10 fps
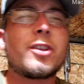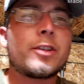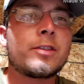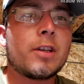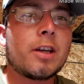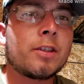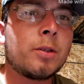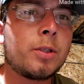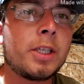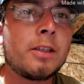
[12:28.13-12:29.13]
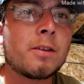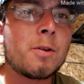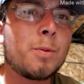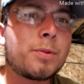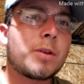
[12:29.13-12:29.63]
So as you see, the
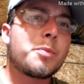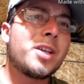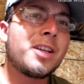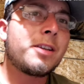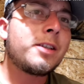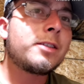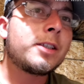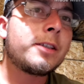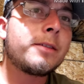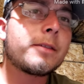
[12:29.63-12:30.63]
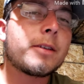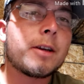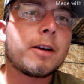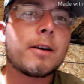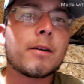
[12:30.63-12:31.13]
groups are pretty decent.
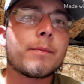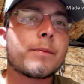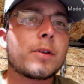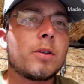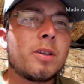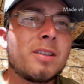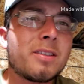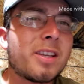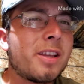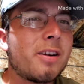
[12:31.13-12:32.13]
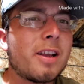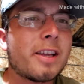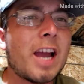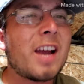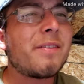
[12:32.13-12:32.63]
You can say they're
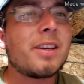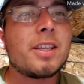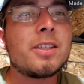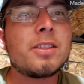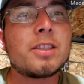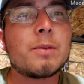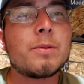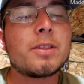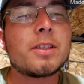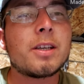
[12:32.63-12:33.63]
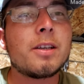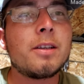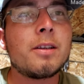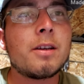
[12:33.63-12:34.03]
like half an inch, I would say.